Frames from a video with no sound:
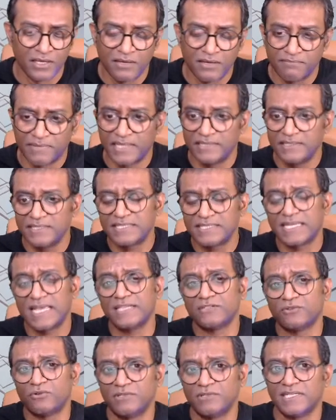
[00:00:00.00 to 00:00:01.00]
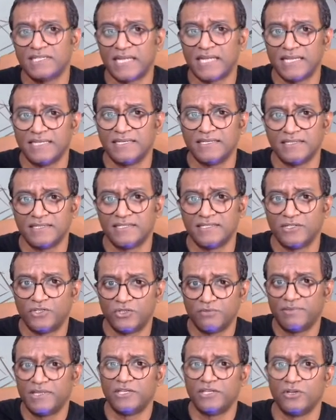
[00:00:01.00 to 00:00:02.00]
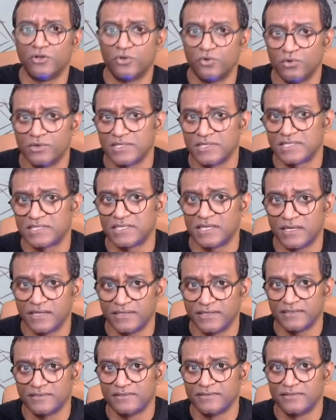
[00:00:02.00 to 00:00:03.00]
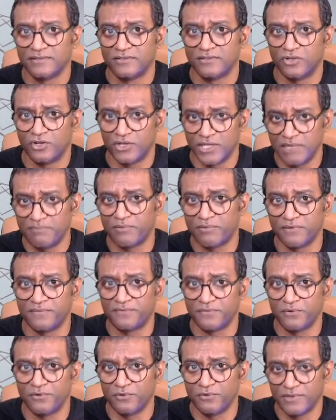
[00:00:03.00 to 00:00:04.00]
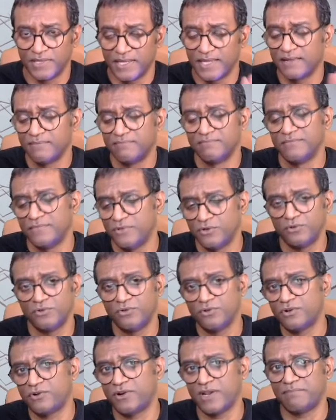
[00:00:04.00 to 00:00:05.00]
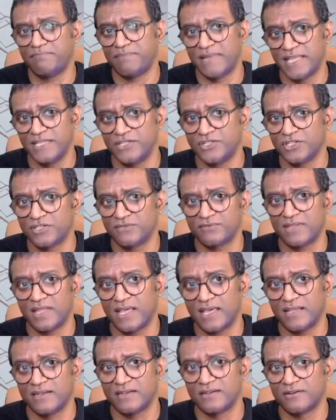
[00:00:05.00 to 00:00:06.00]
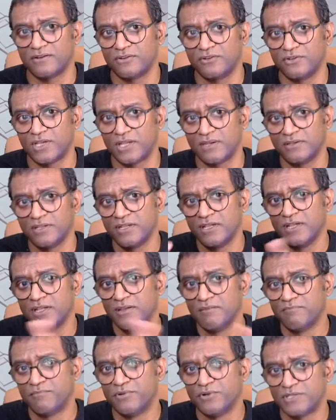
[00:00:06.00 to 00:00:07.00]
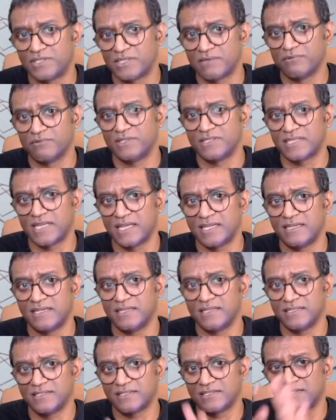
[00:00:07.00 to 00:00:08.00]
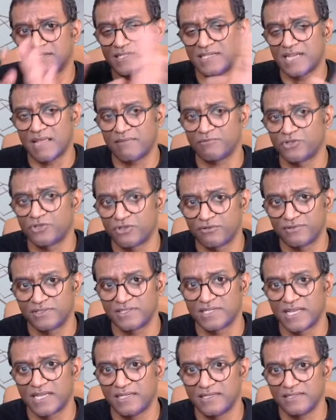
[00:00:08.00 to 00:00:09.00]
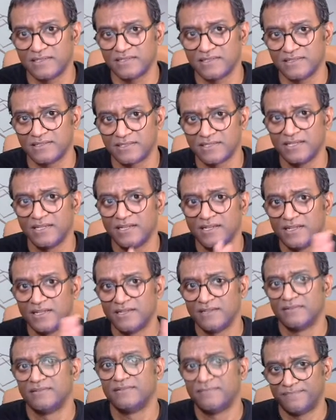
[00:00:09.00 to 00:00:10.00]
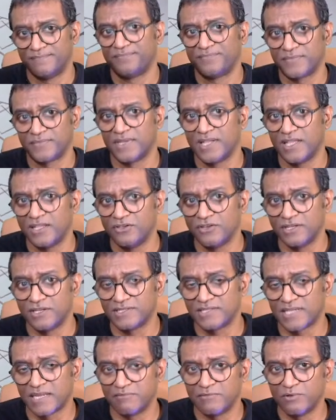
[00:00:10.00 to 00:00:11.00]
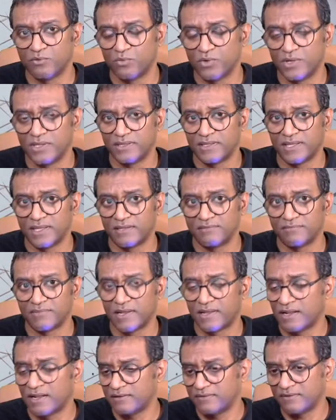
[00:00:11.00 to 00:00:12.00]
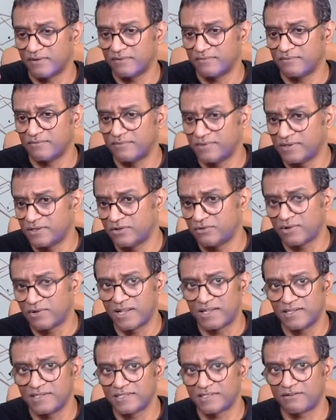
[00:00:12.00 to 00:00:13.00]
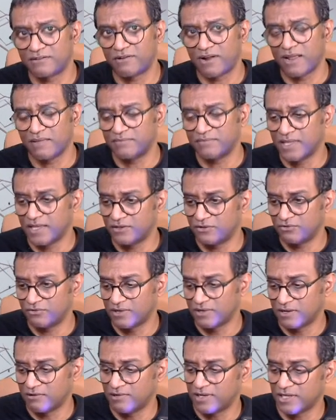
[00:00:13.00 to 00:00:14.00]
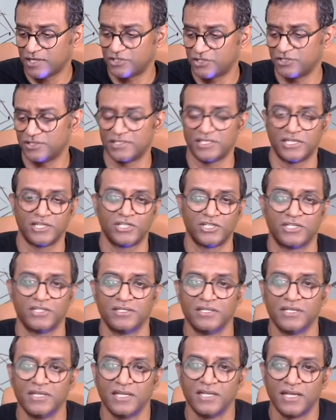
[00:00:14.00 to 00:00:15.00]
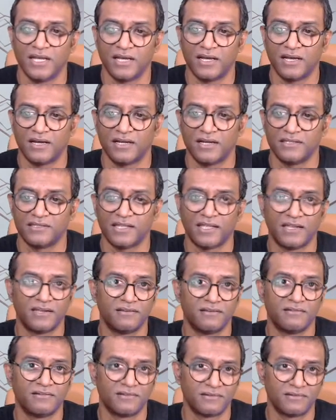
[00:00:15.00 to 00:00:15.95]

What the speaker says: But in this case, all these ideas need to be in your Google site, your e-portfolio. Yeah, you create pages for that, or you could put some of these ideas, a snapshot of these ideas in your assignment 1 thing, but I'll describe that during our lecture session. Then